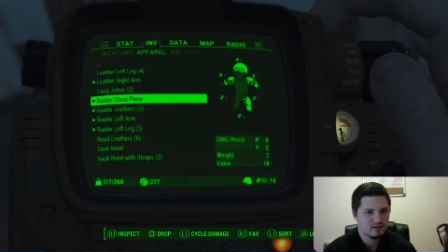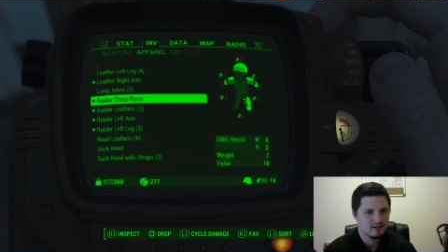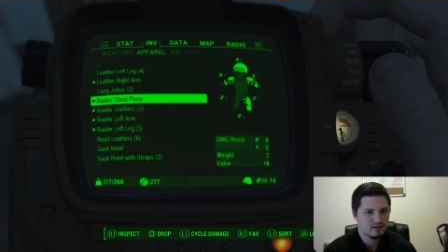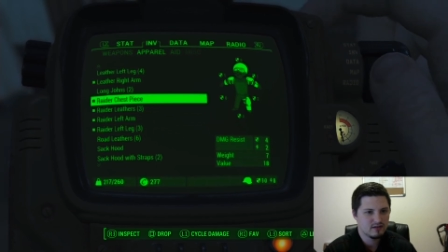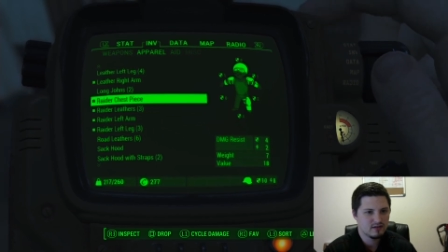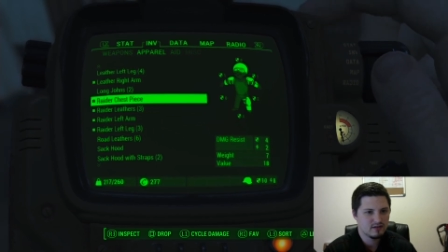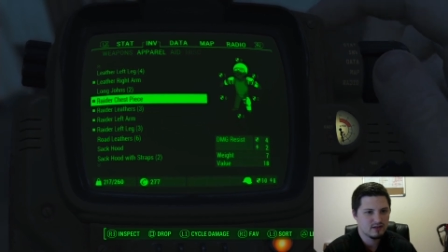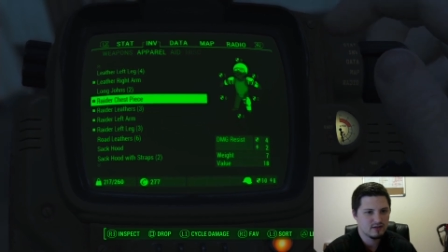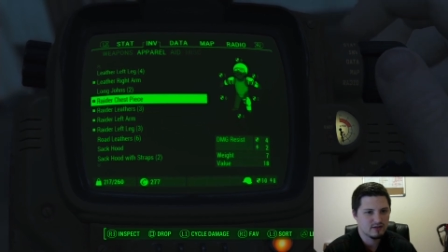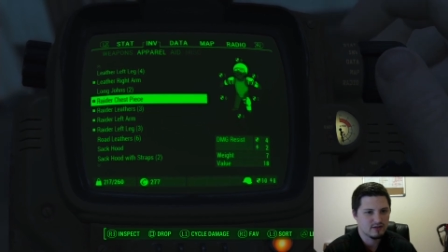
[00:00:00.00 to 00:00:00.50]

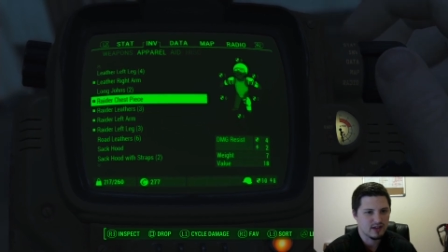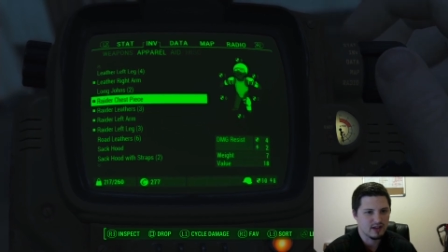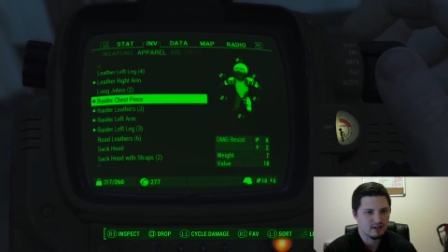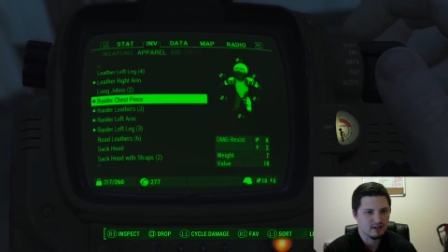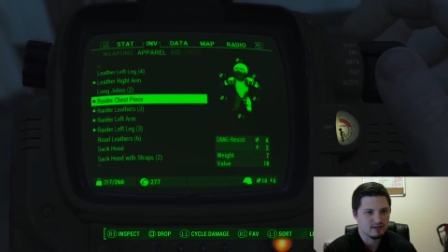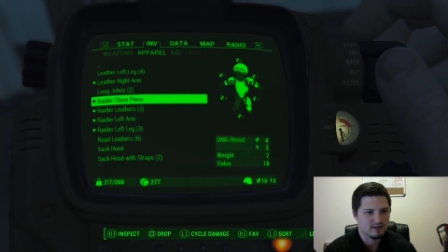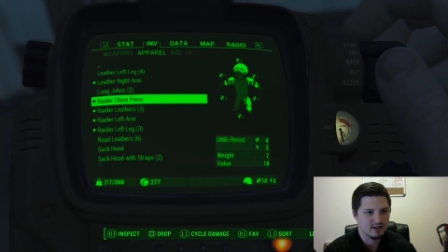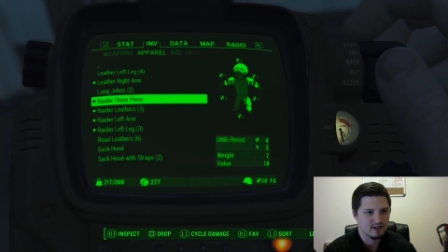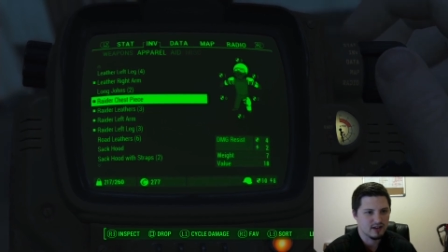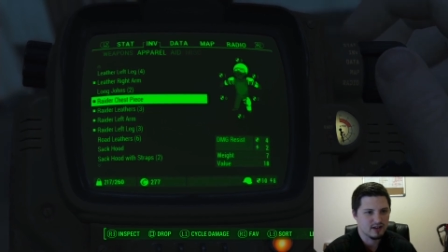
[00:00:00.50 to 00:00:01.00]
See what that
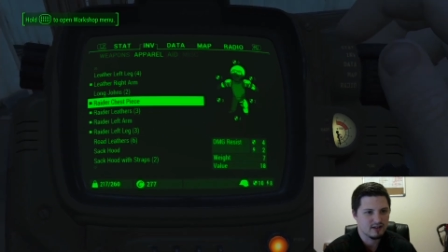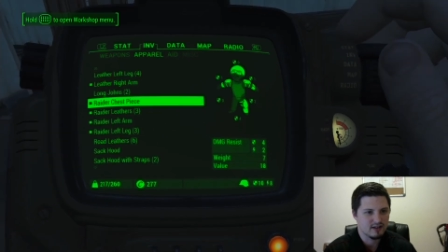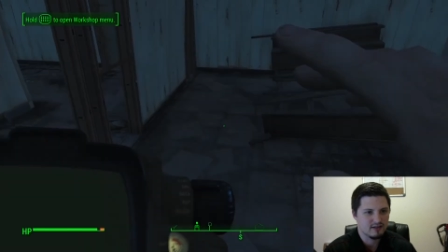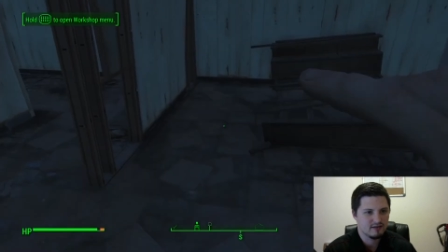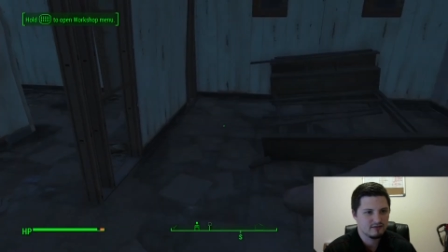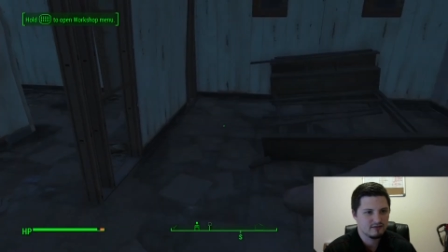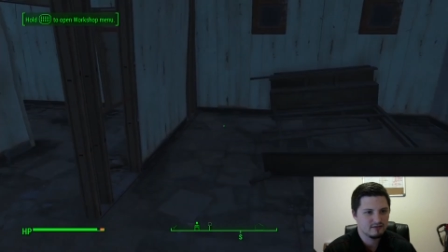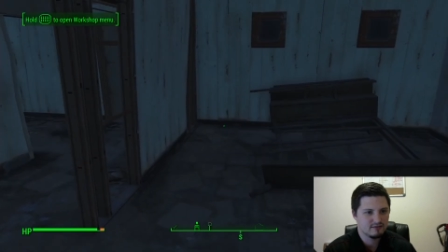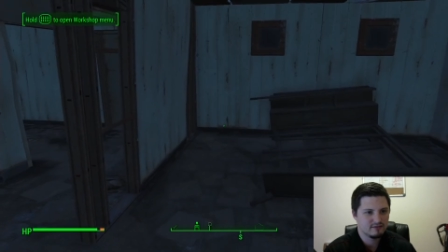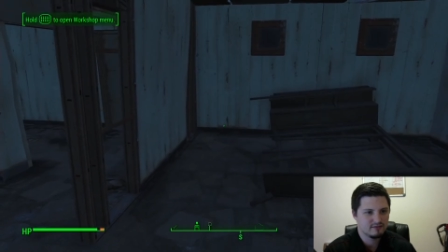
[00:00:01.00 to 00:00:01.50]
looks like.
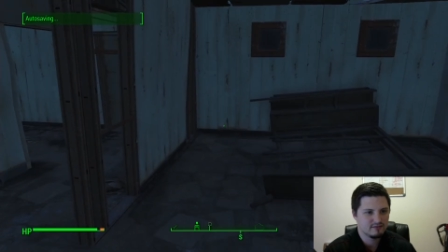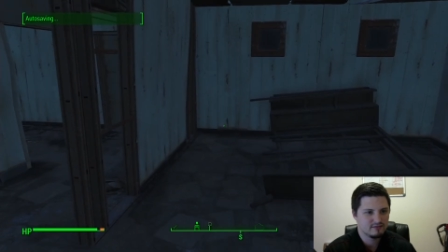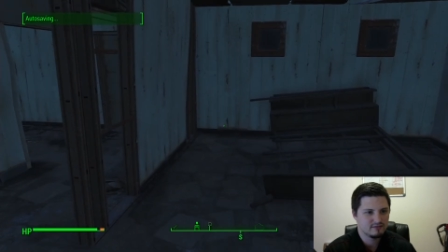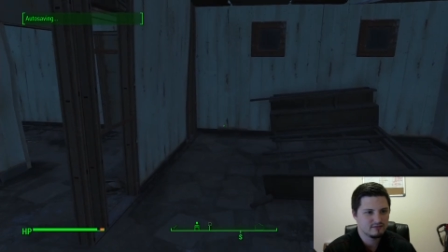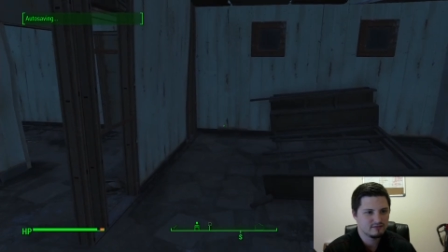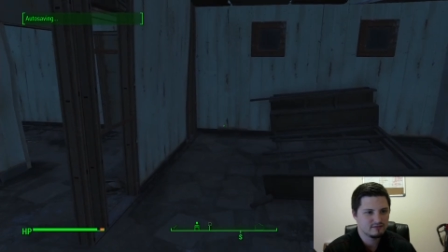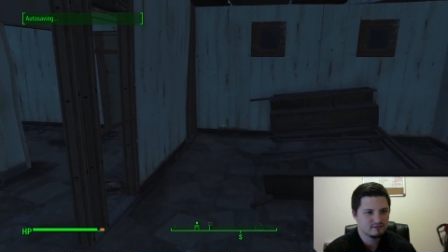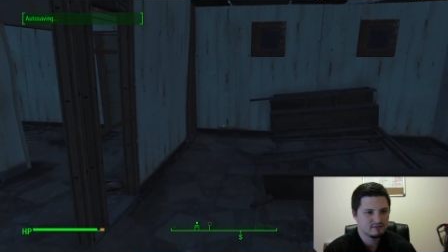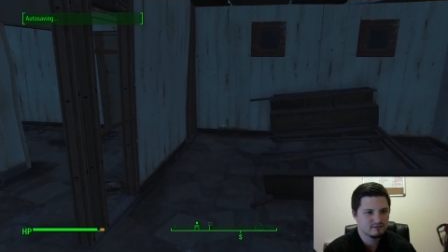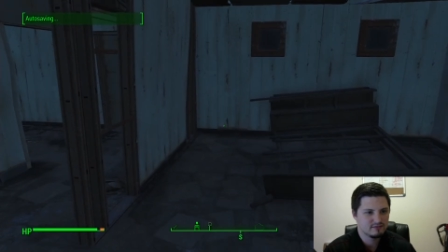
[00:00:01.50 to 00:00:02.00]

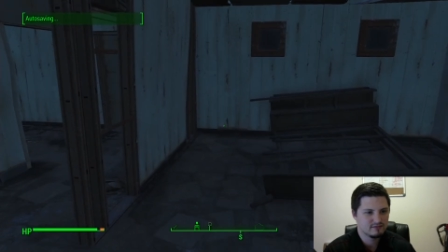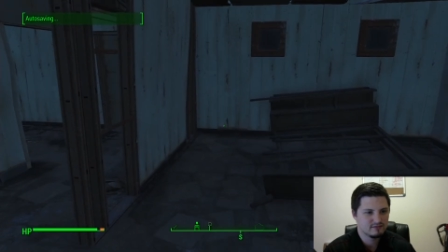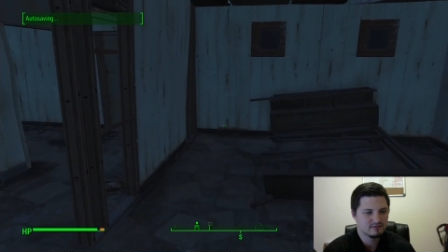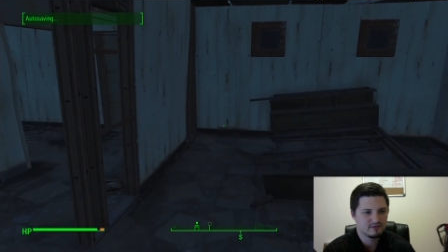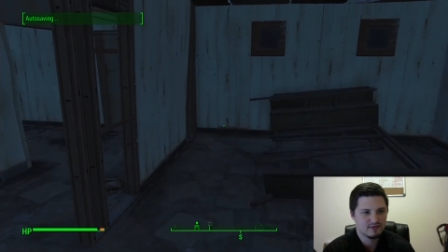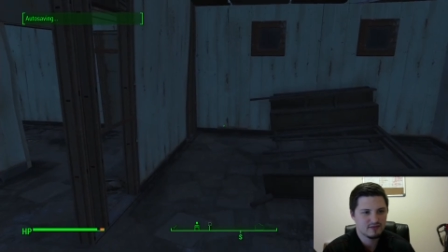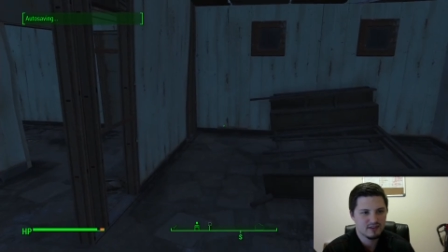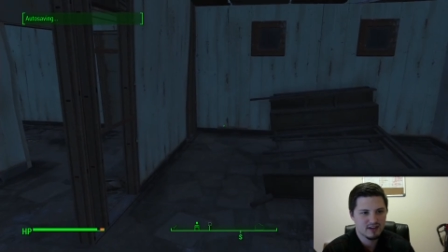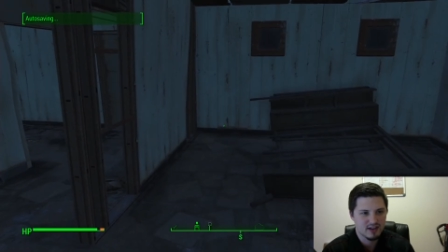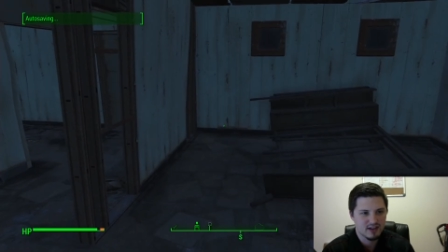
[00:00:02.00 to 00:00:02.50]

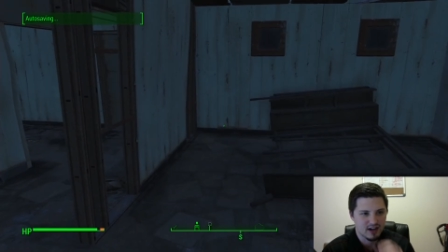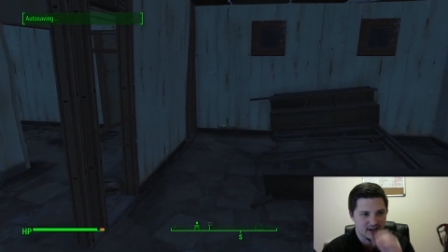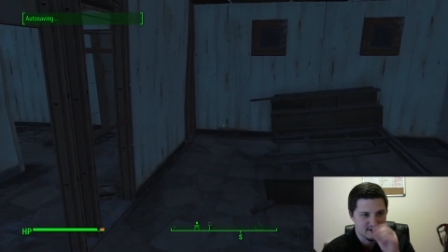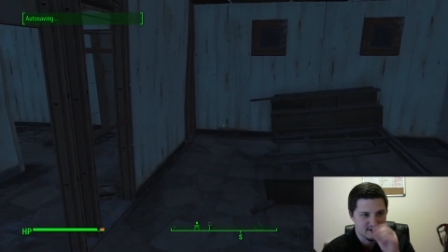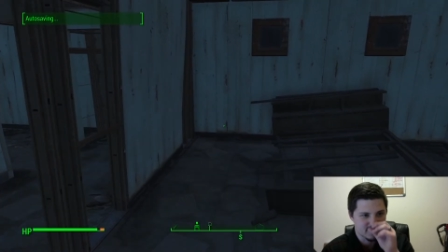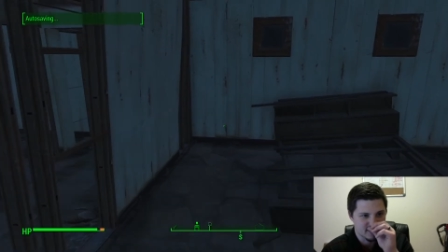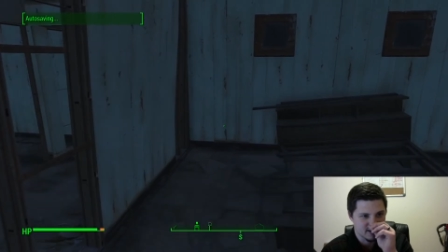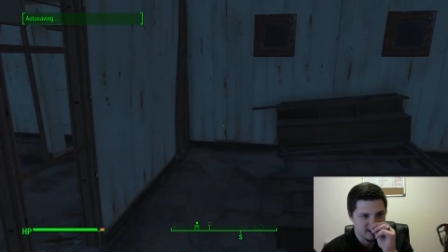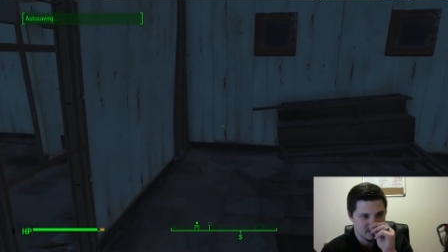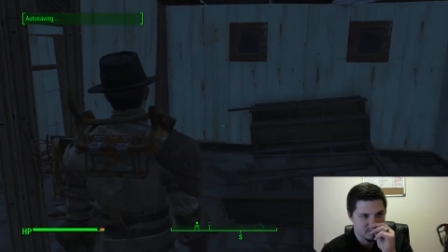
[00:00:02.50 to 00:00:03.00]
Kind of
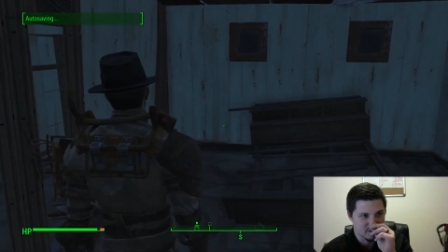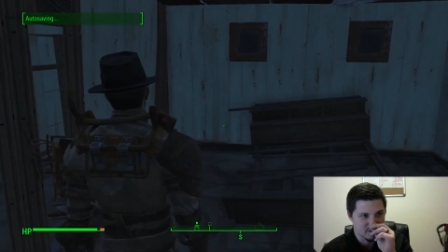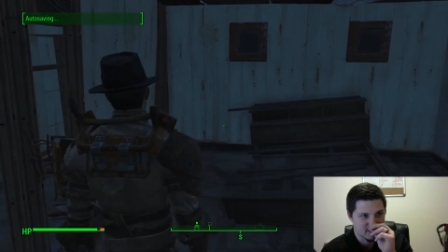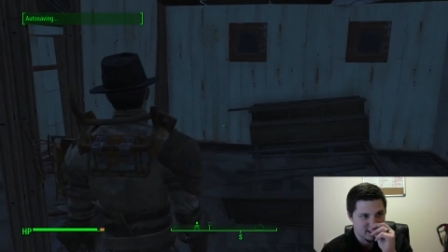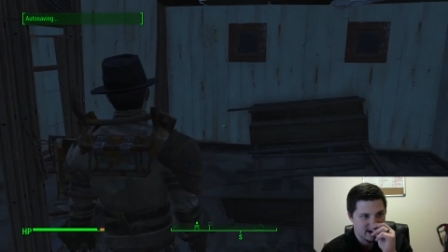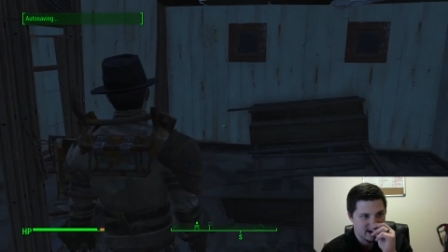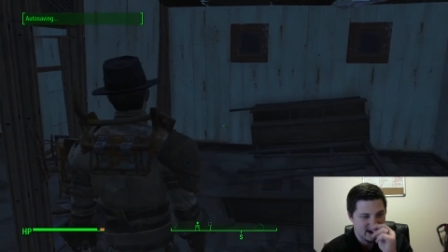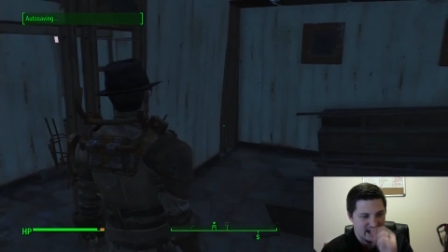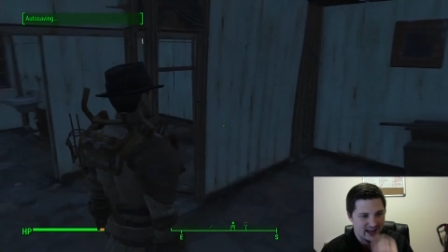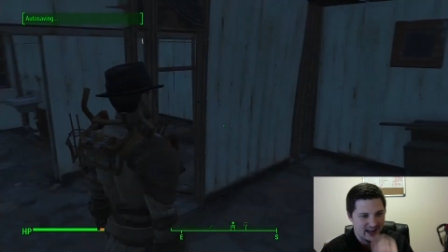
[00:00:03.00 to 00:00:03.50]
silly with
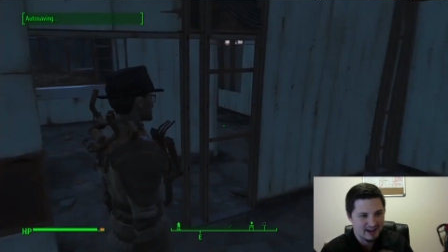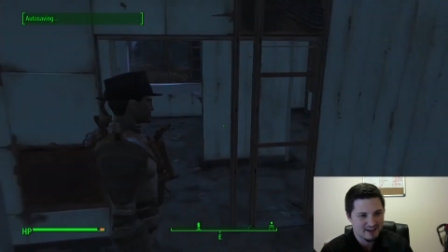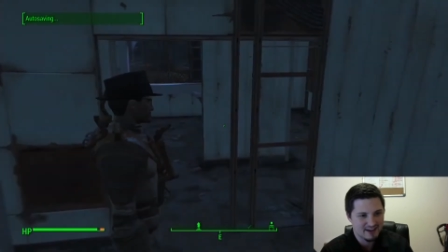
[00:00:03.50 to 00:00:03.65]
the hat.